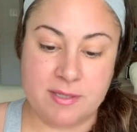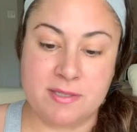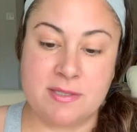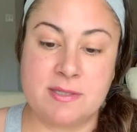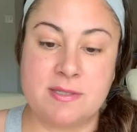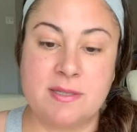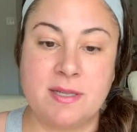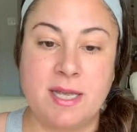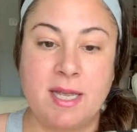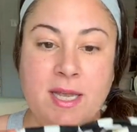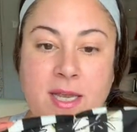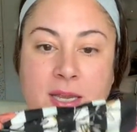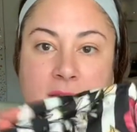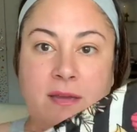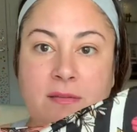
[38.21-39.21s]
This is
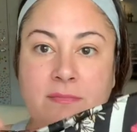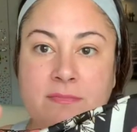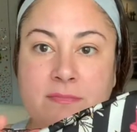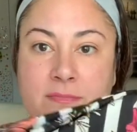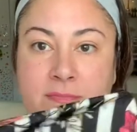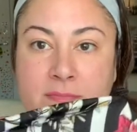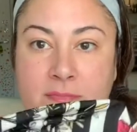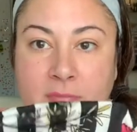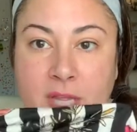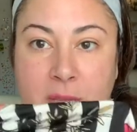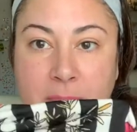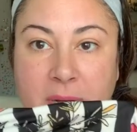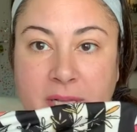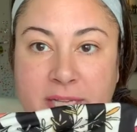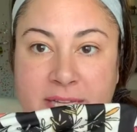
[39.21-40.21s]
a
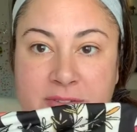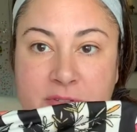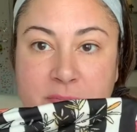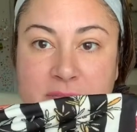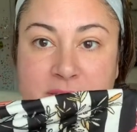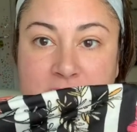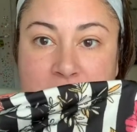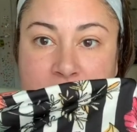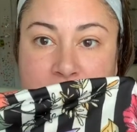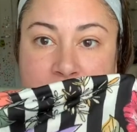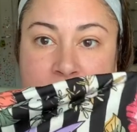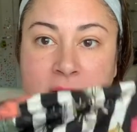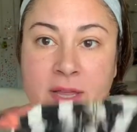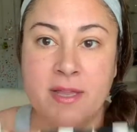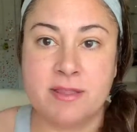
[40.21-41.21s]
polyester material.
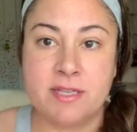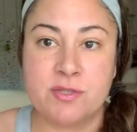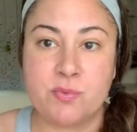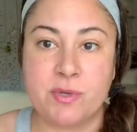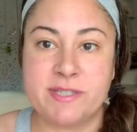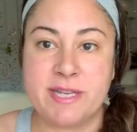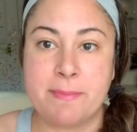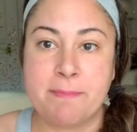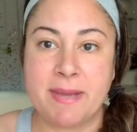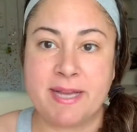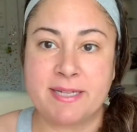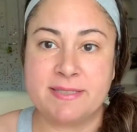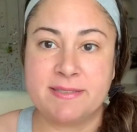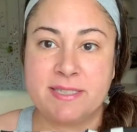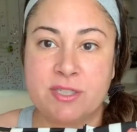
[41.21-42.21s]
This was a
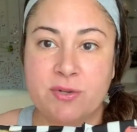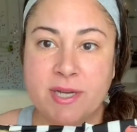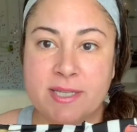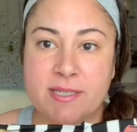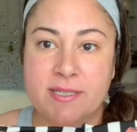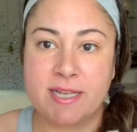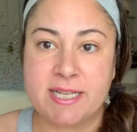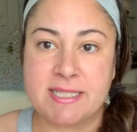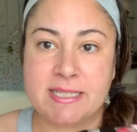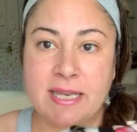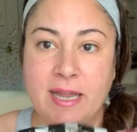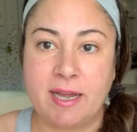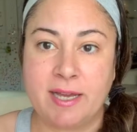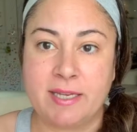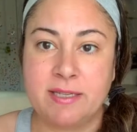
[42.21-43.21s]
maxi dress. It's
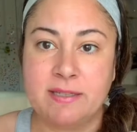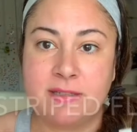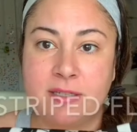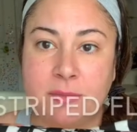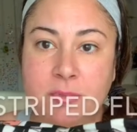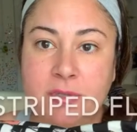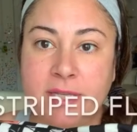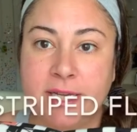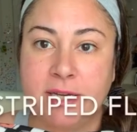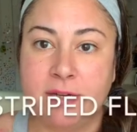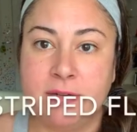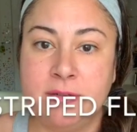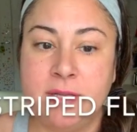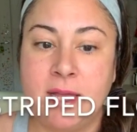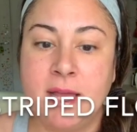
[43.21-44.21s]
lined, double layer.
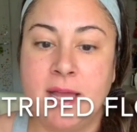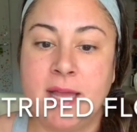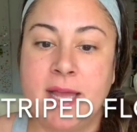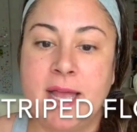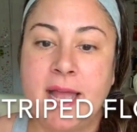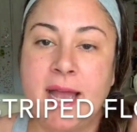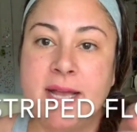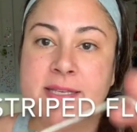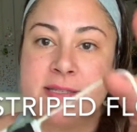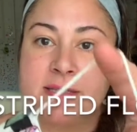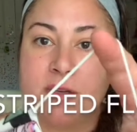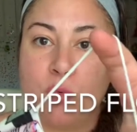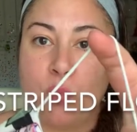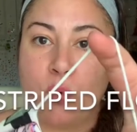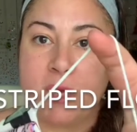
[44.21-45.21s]
It has
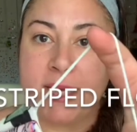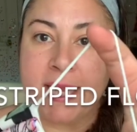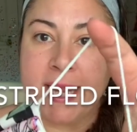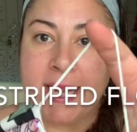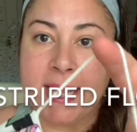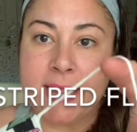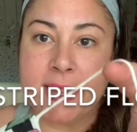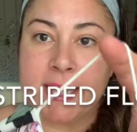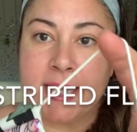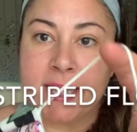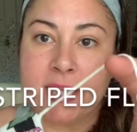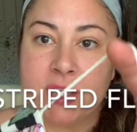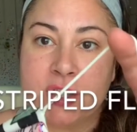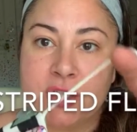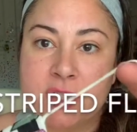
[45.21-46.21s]
the 1/8
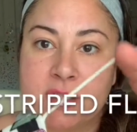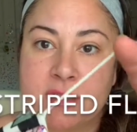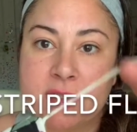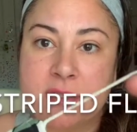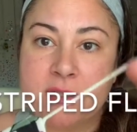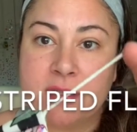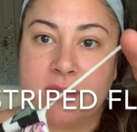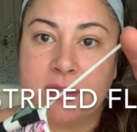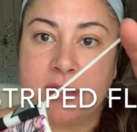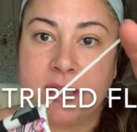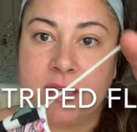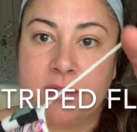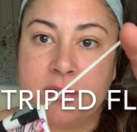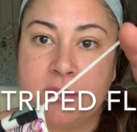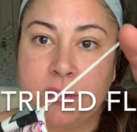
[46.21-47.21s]
inch
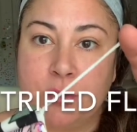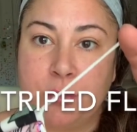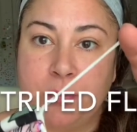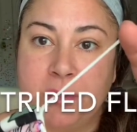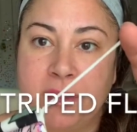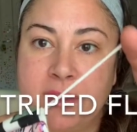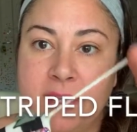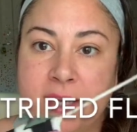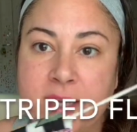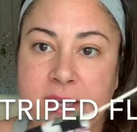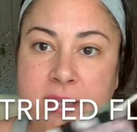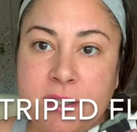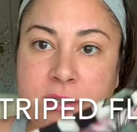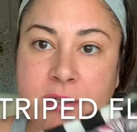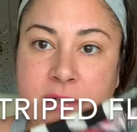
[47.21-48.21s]
ear loop
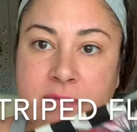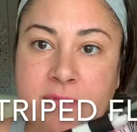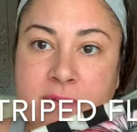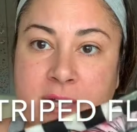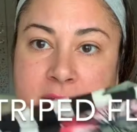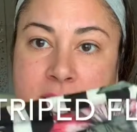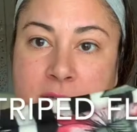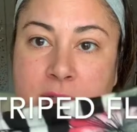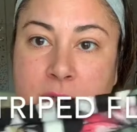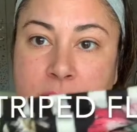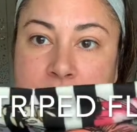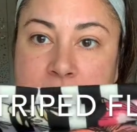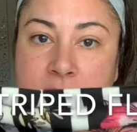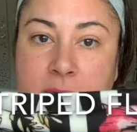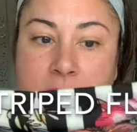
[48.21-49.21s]
that you can find on those
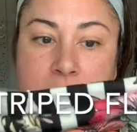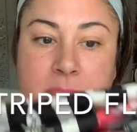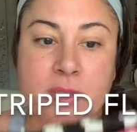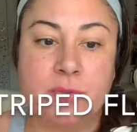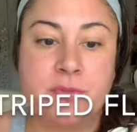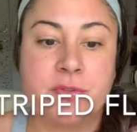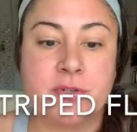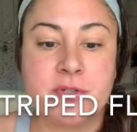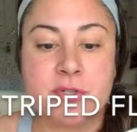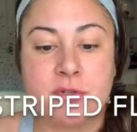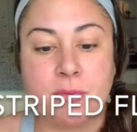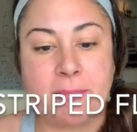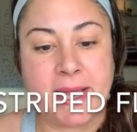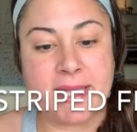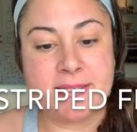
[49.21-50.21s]
blue surgical
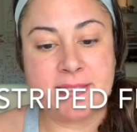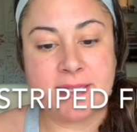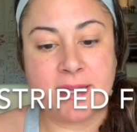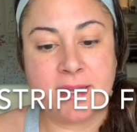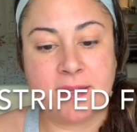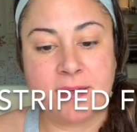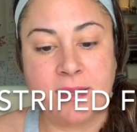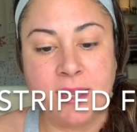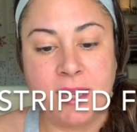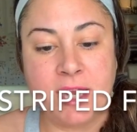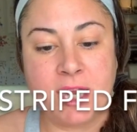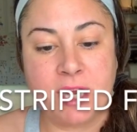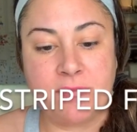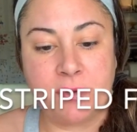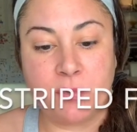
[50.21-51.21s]
masks that
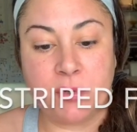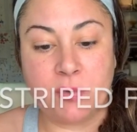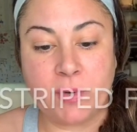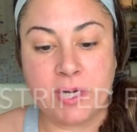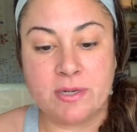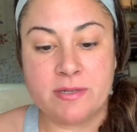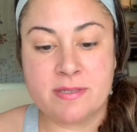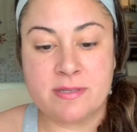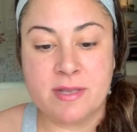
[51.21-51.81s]
everyone wears.